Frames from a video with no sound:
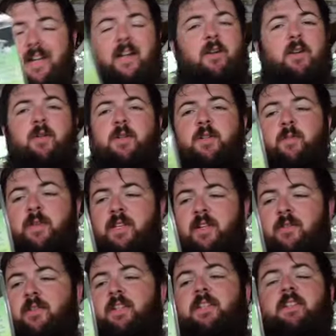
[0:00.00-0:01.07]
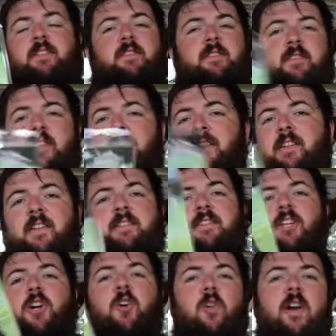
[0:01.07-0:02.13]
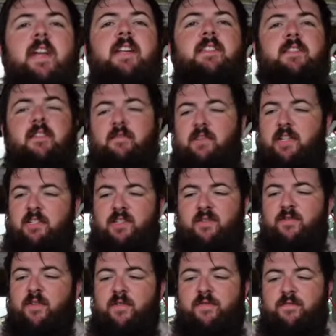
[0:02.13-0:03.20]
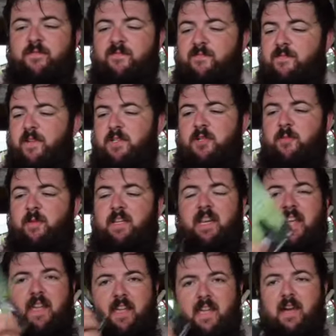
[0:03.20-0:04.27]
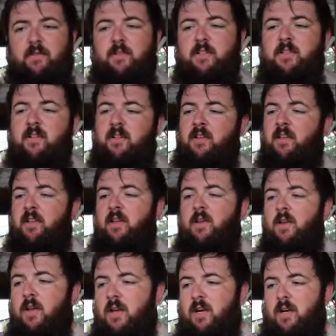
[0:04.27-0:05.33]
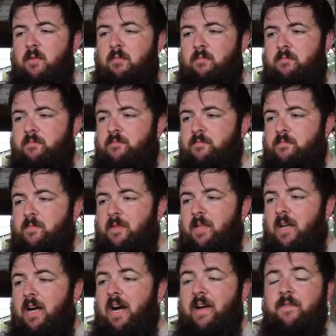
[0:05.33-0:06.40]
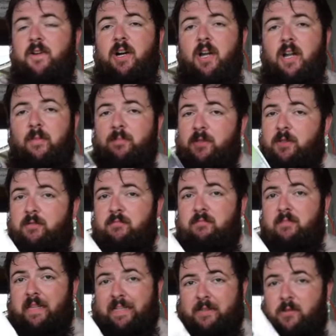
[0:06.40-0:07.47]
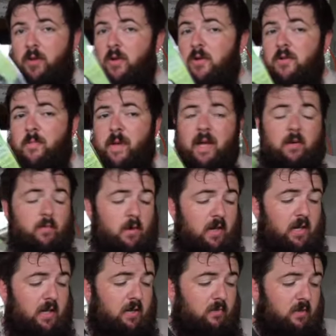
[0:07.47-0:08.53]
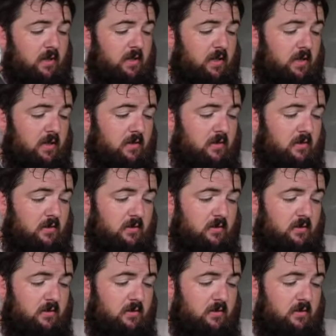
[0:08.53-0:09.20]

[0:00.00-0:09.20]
don't know what you've been doing, because this is the greatest invention for fishermen ever. I've cut up to like 200-pound braid with this.